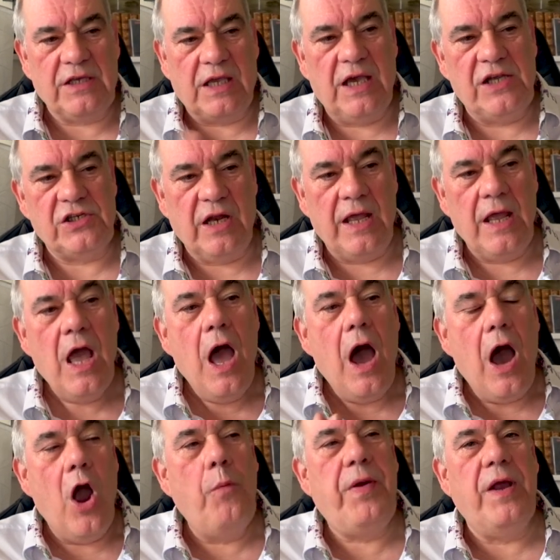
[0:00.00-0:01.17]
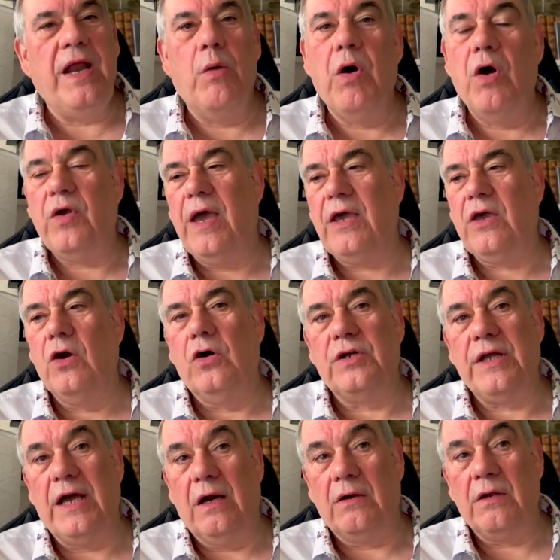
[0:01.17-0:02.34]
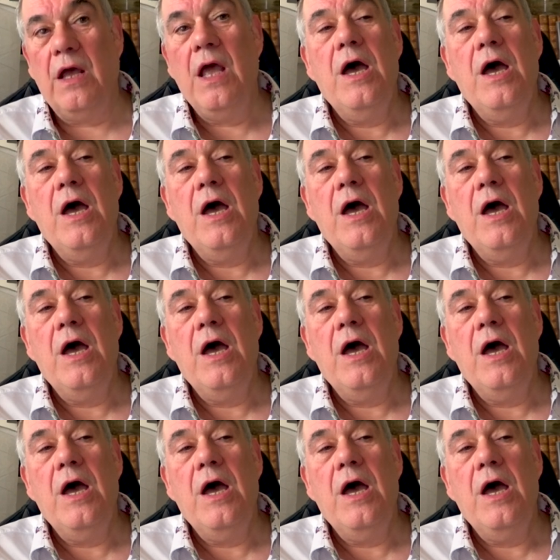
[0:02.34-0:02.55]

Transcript: occasionally, hoping it won't get caught out.